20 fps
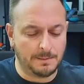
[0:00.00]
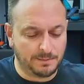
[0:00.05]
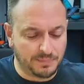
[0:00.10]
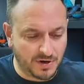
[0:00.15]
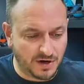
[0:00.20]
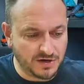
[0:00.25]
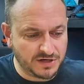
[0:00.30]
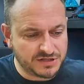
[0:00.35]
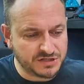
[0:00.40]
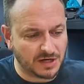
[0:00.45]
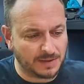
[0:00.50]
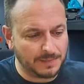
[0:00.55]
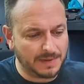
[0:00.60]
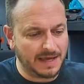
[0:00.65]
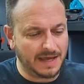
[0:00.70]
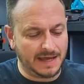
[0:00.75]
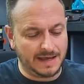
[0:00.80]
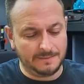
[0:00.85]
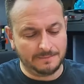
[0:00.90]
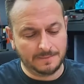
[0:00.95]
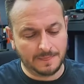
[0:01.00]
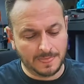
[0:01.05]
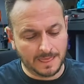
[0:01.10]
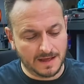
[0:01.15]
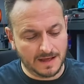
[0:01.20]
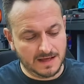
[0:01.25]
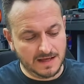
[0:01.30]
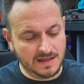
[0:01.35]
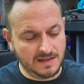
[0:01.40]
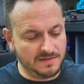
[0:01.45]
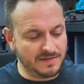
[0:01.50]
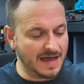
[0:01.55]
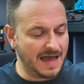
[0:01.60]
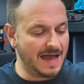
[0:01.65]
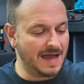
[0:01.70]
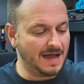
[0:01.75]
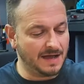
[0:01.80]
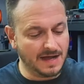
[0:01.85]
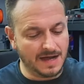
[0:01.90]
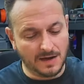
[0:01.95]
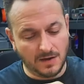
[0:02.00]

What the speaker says: prototype kit that